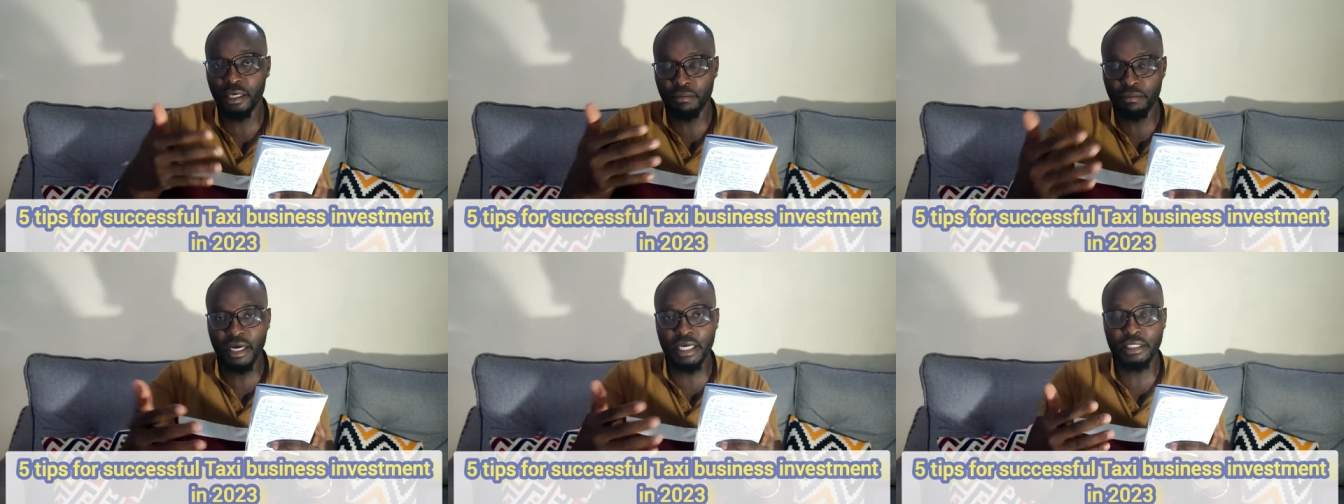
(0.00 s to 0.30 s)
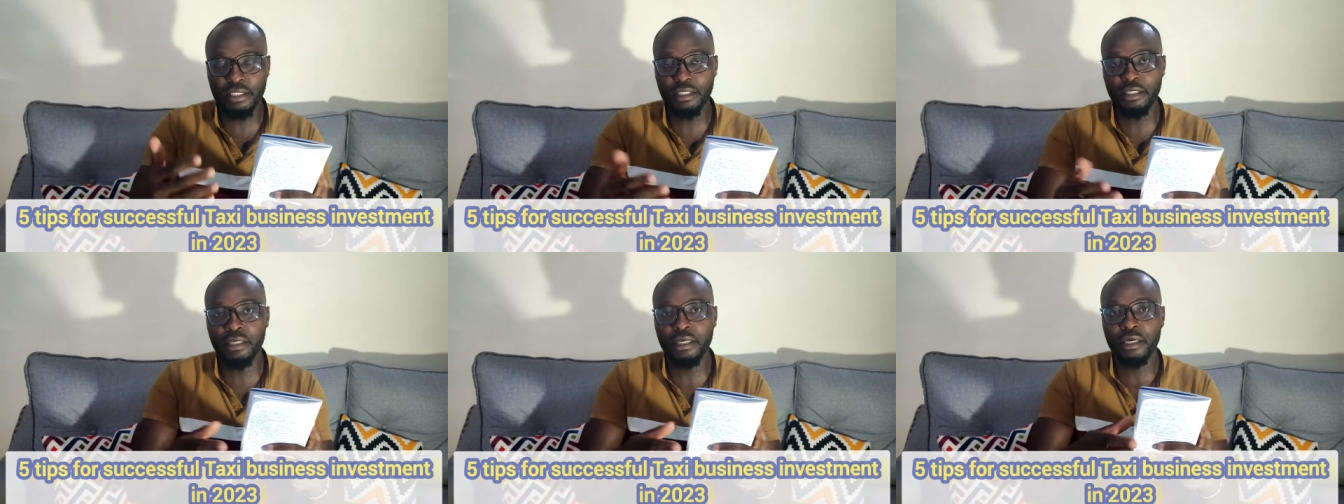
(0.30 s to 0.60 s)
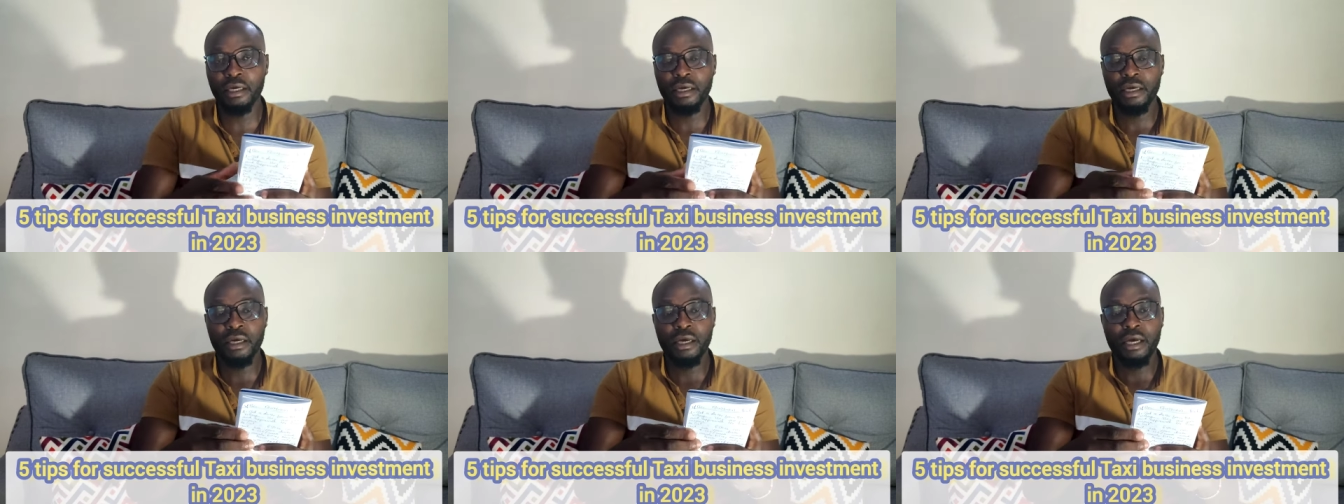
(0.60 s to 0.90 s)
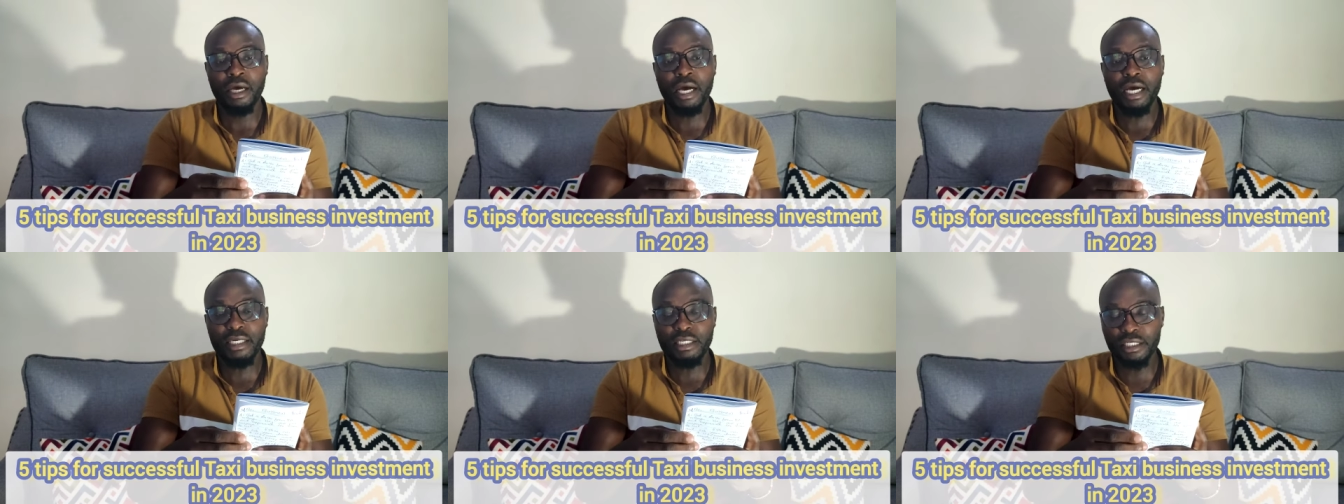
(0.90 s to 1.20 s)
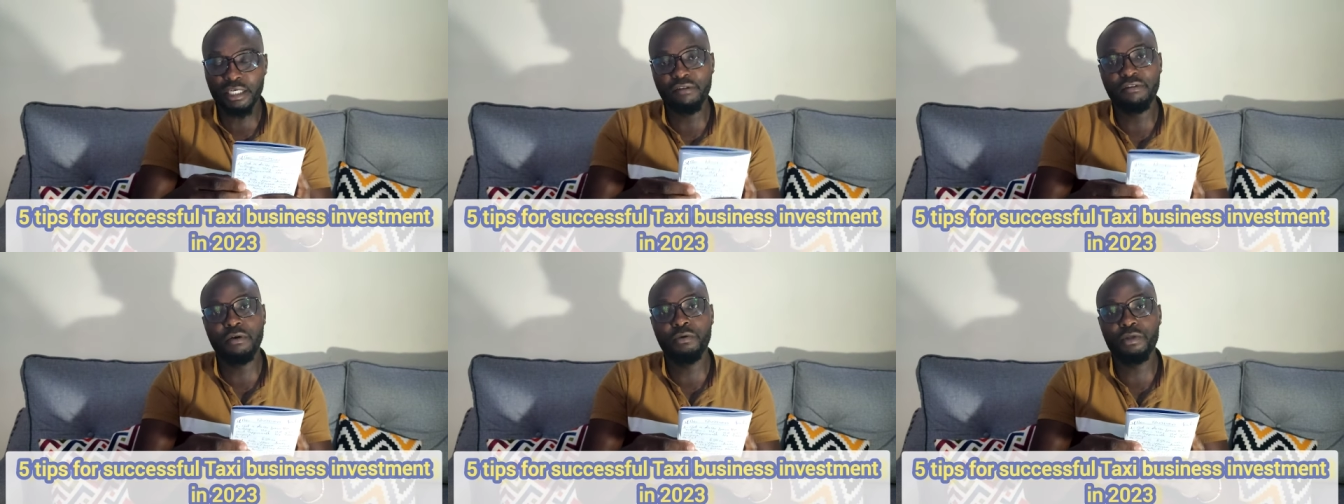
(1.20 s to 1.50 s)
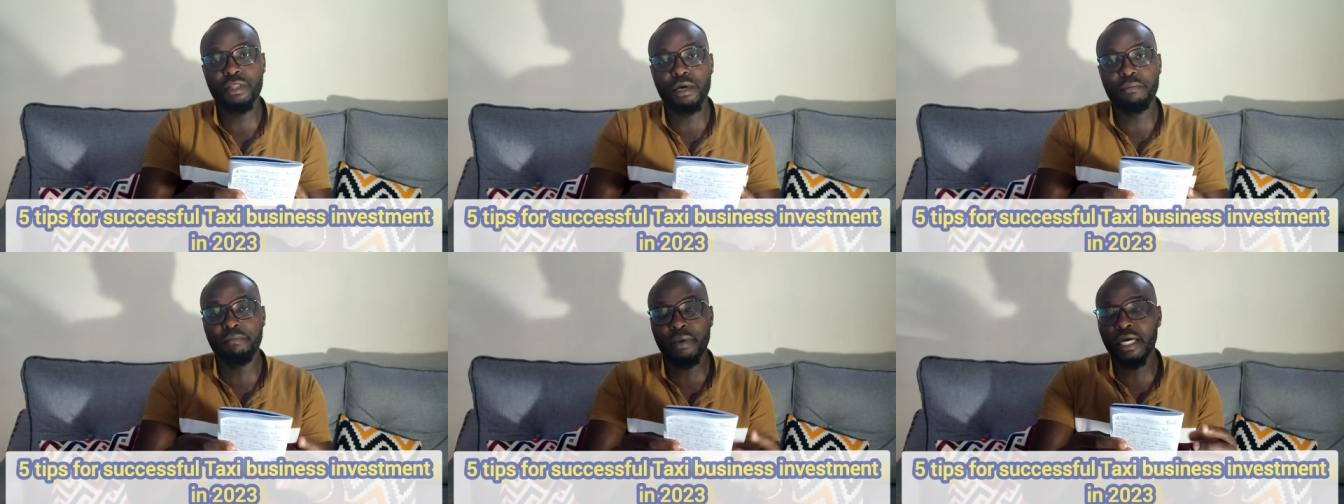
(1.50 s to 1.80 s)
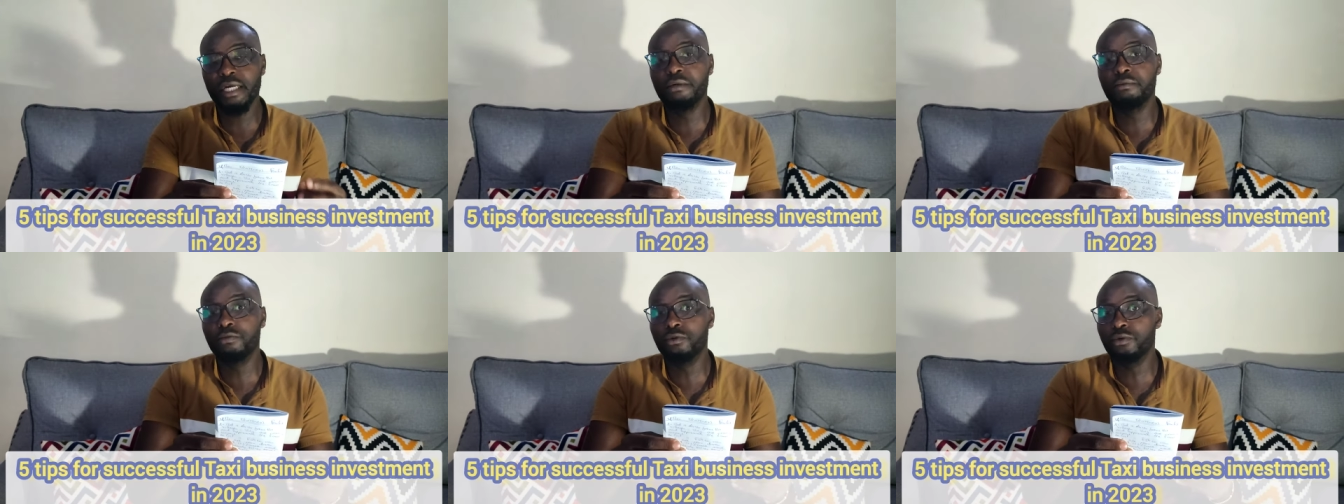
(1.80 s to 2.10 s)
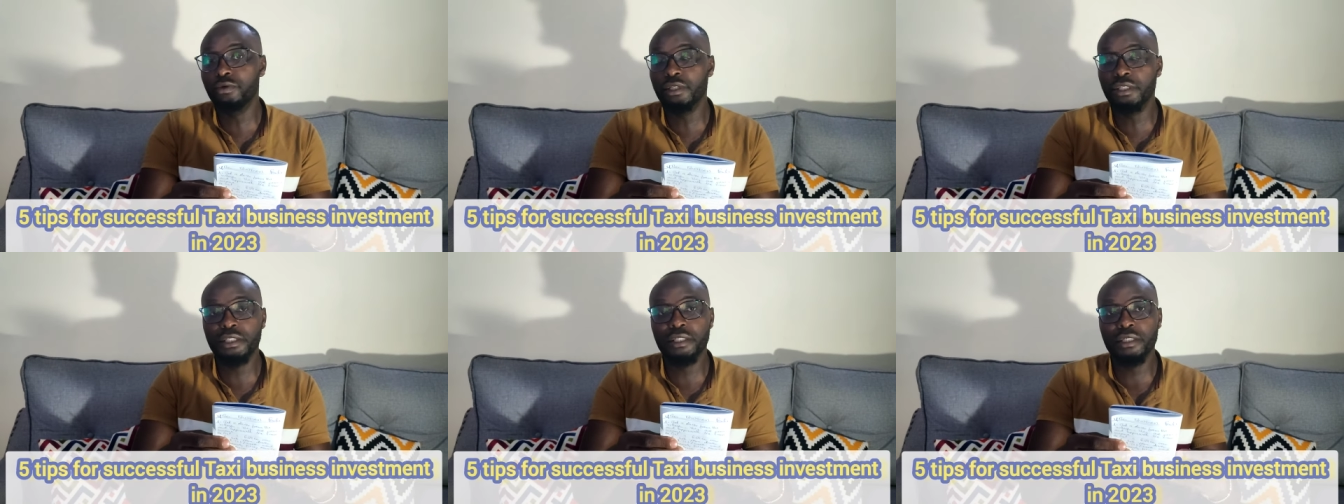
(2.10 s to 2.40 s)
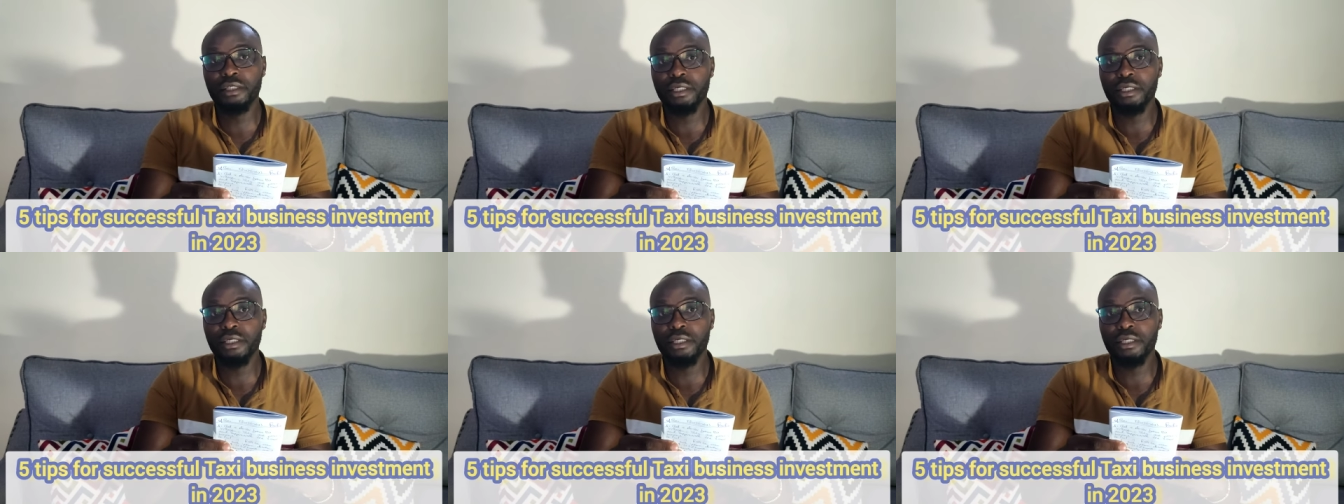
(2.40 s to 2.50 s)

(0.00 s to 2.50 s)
imagine a driver with a bad mood